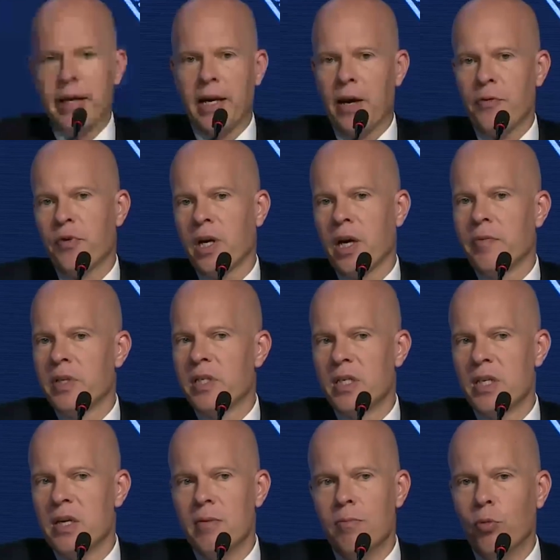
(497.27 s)
In Africa, we
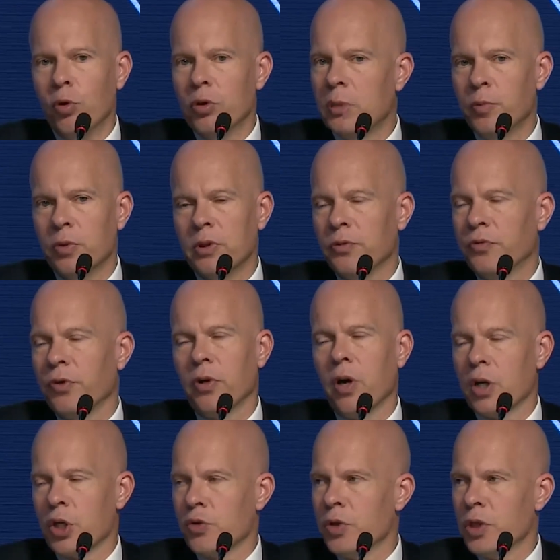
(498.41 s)
see multiple different
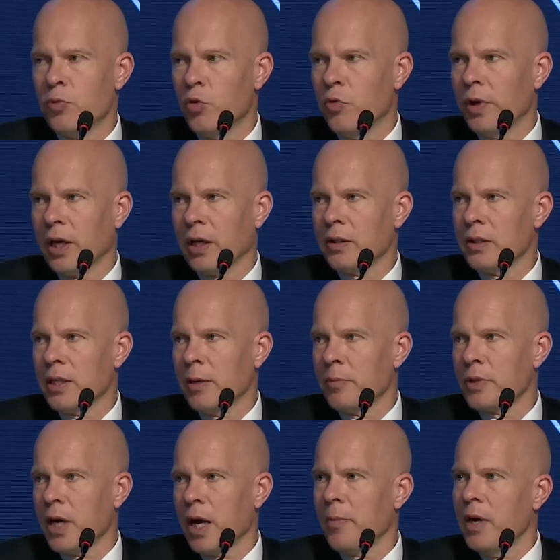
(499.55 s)
countries moving at the same
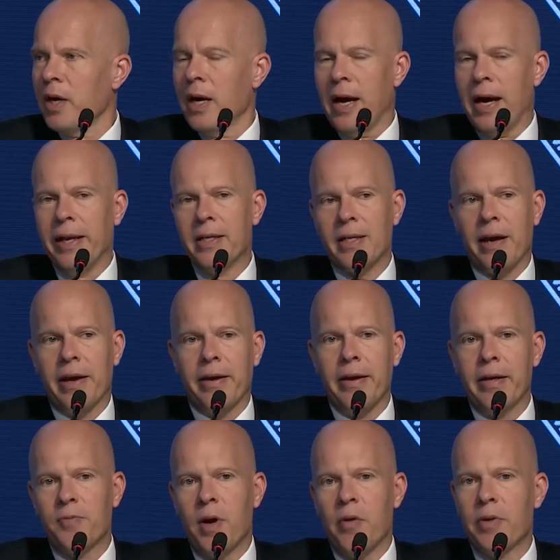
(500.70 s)
time. And it's like,
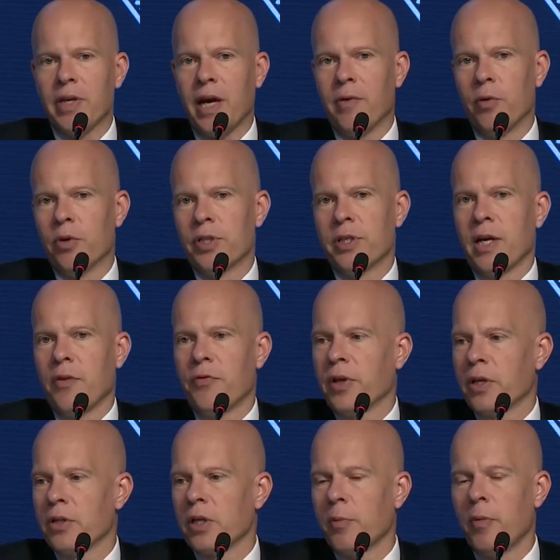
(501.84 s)
it's very diverse in
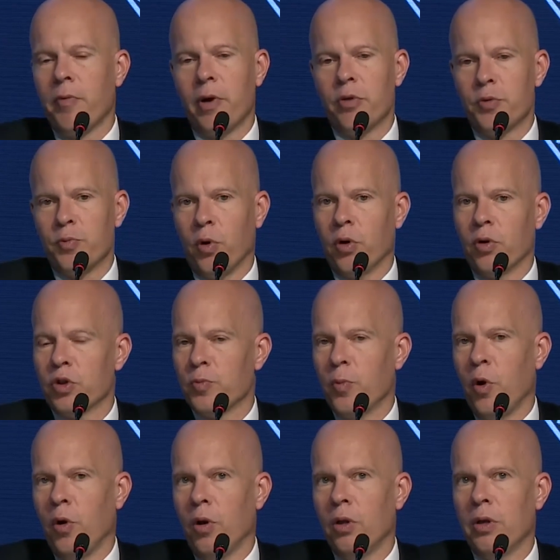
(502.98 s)
Africa. Some are very
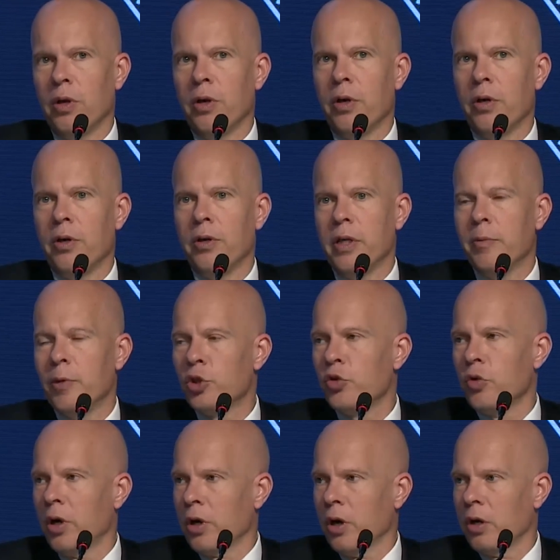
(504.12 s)
small,
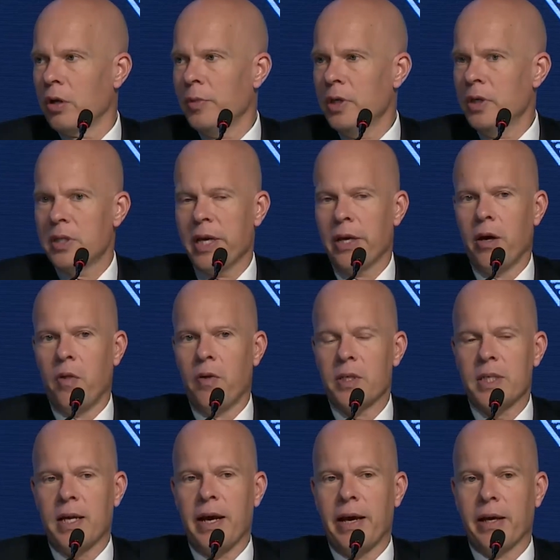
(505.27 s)
immature economies, and
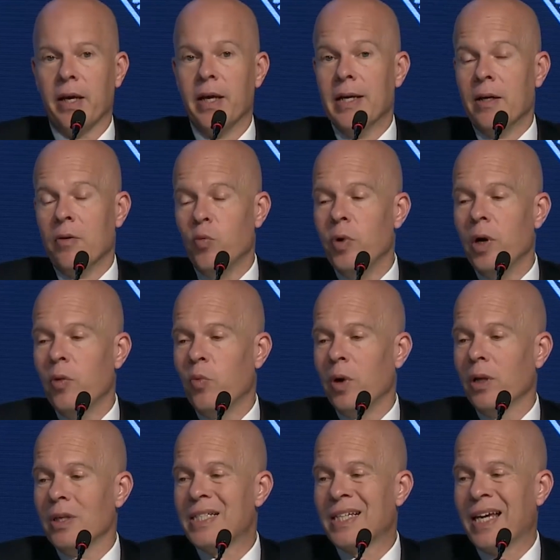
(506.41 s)
others are like
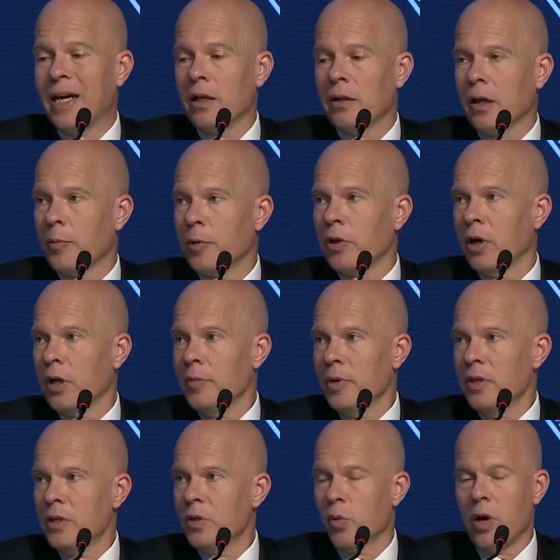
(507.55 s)
well-scaled up
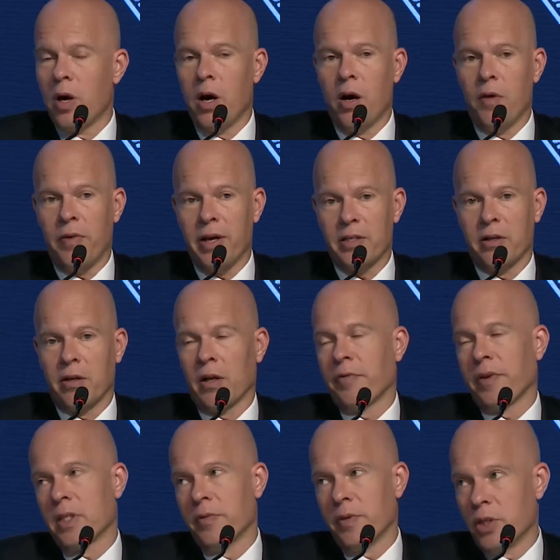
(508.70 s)
economies where there's a lot of
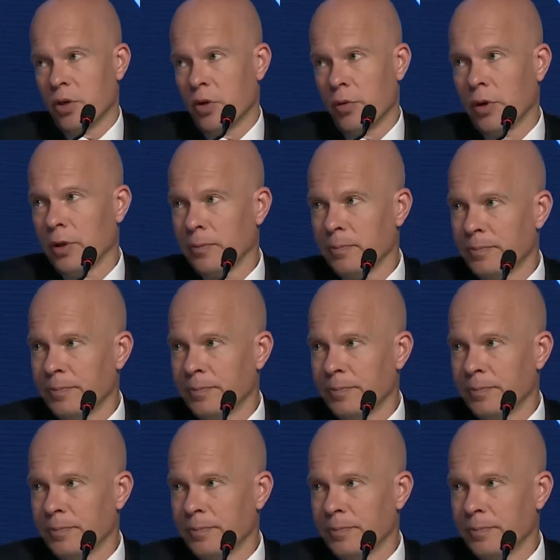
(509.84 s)
activity going on.